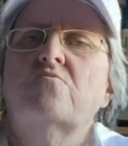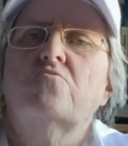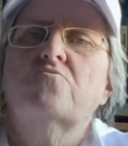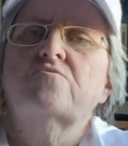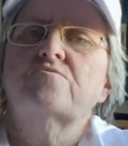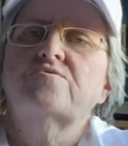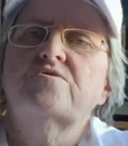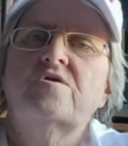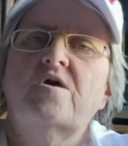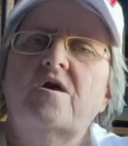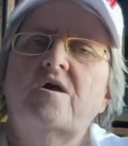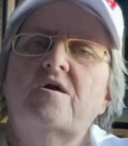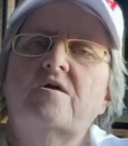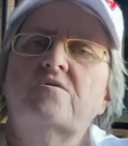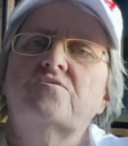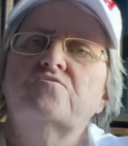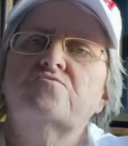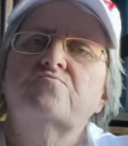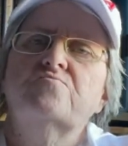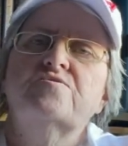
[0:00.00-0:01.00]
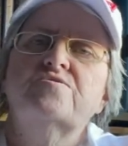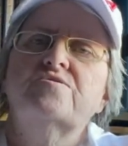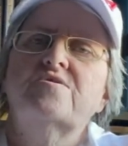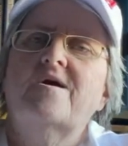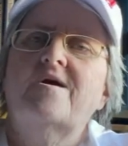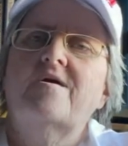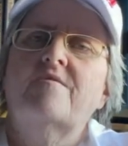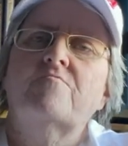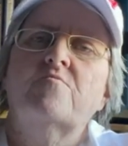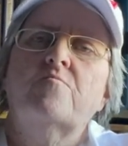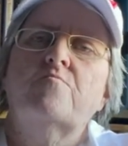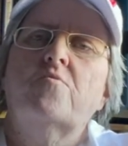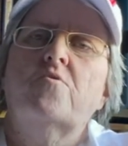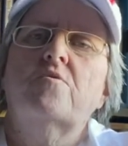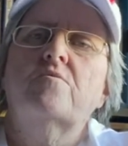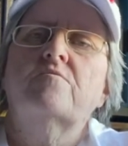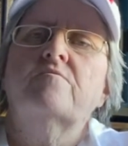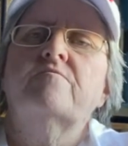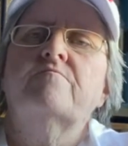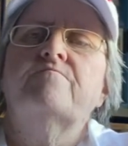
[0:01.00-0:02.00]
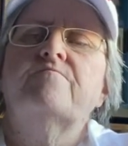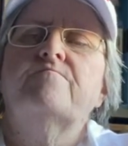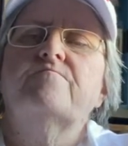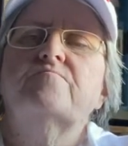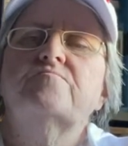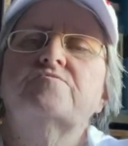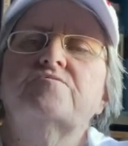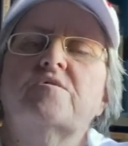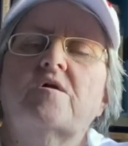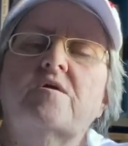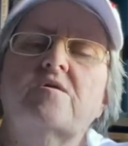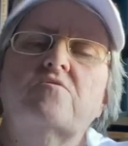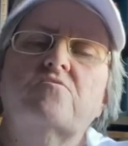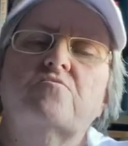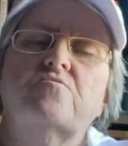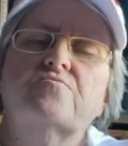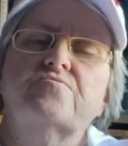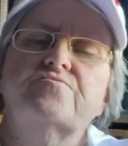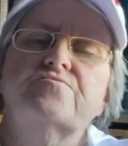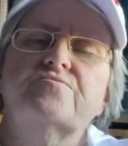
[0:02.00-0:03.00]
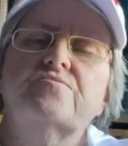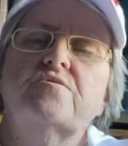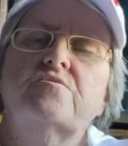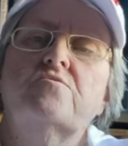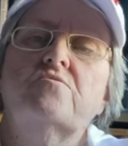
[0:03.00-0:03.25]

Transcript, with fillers: or change whichever part of the cycles, you